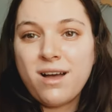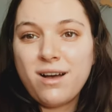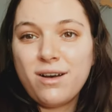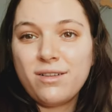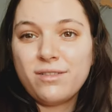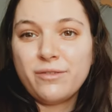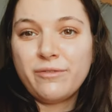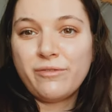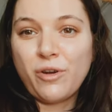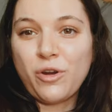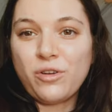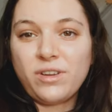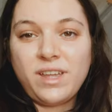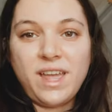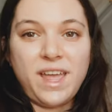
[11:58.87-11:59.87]
On the
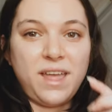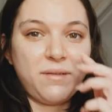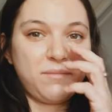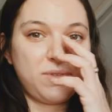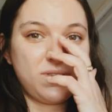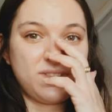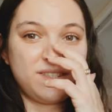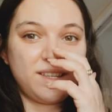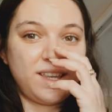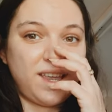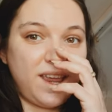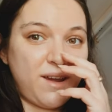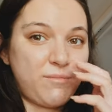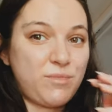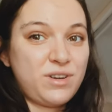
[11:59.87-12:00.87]
phone cam because the
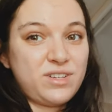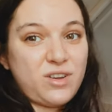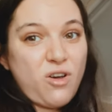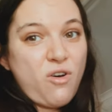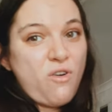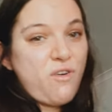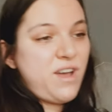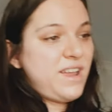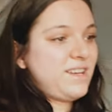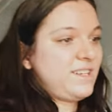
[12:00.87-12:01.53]
camera died.